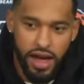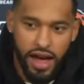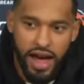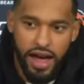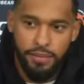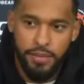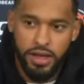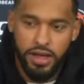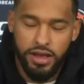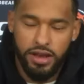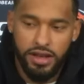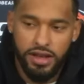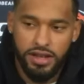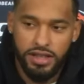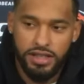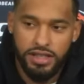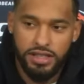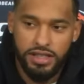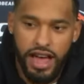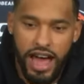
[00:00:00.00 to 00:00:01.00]
I mean,
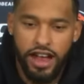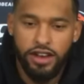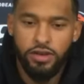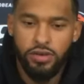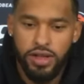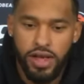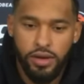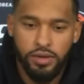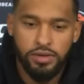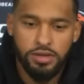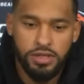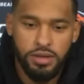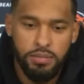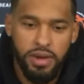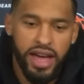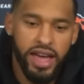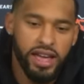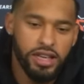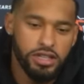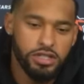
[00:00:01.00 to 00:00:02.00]
I knew there was.
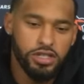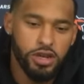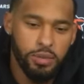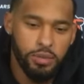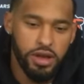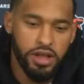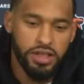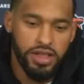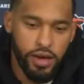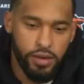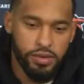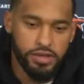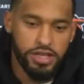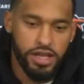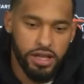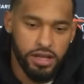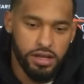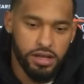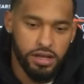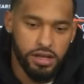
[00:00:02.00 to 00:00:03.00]
My agent told me that they was
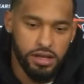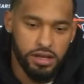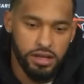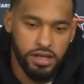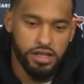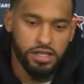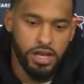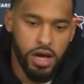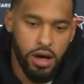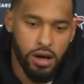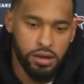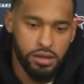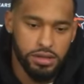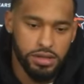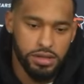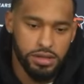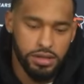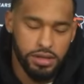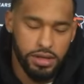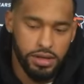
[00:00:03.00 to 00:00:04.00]
in the
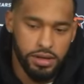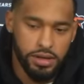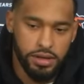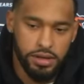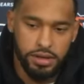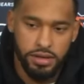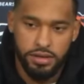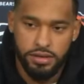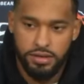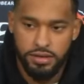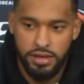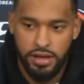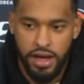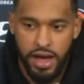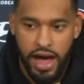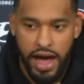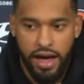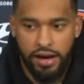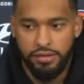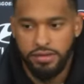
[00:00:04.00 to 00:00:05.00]
talks.
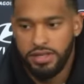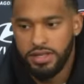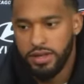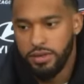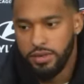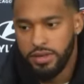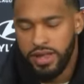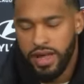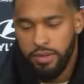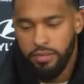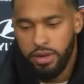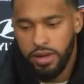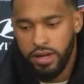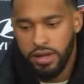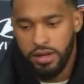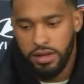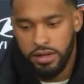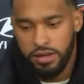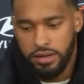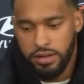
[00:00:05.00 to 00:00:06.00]
Obviously, with that
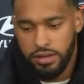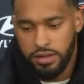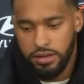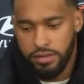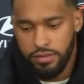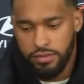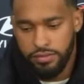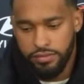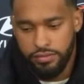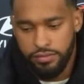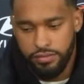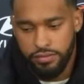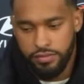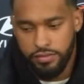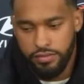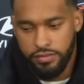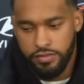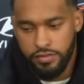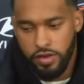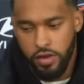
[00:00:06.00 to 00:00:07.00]
being the
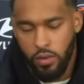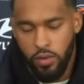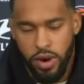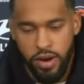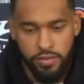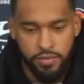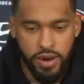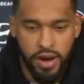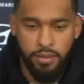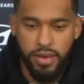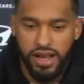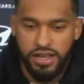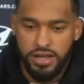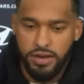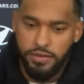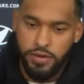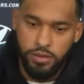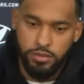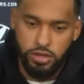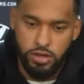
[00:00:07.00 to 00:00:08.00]
where I'm actually
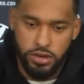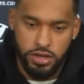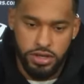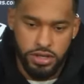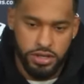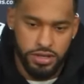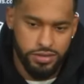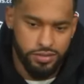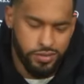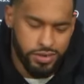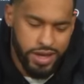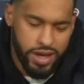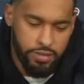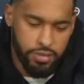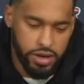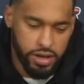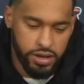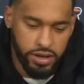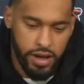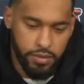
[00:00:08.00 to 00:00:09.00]
from, Georgia. With that
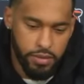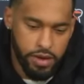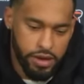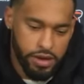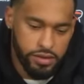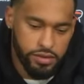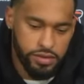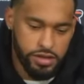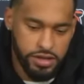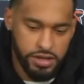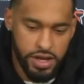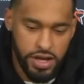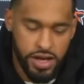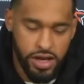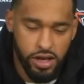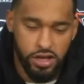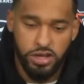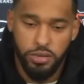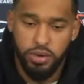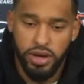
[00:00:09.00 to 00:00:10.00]
being, I mean, it was
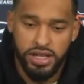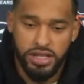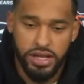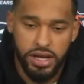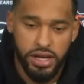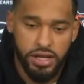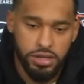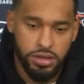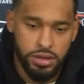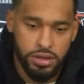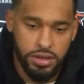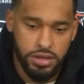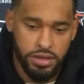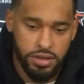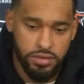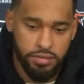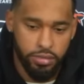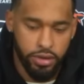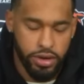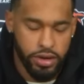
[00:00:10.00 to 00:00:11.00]
a place of interest,
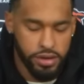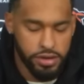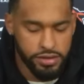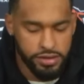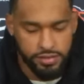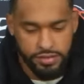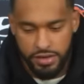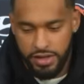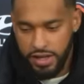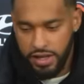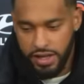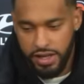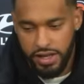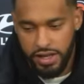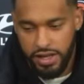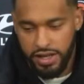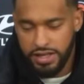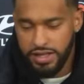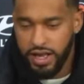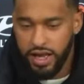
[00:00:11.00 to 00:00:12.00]
but
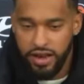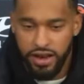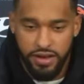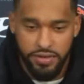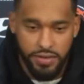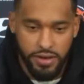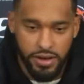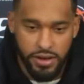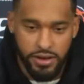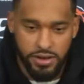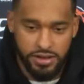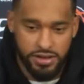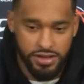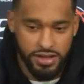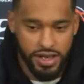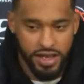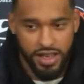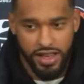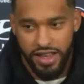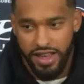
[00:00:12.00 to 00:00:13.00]
it's the NFL.
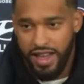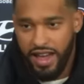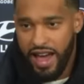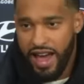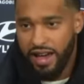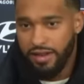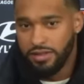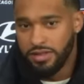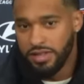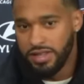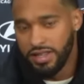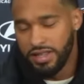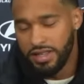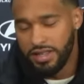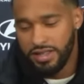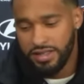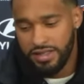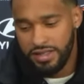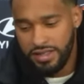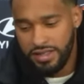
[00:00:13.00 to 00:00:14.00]
Obviously,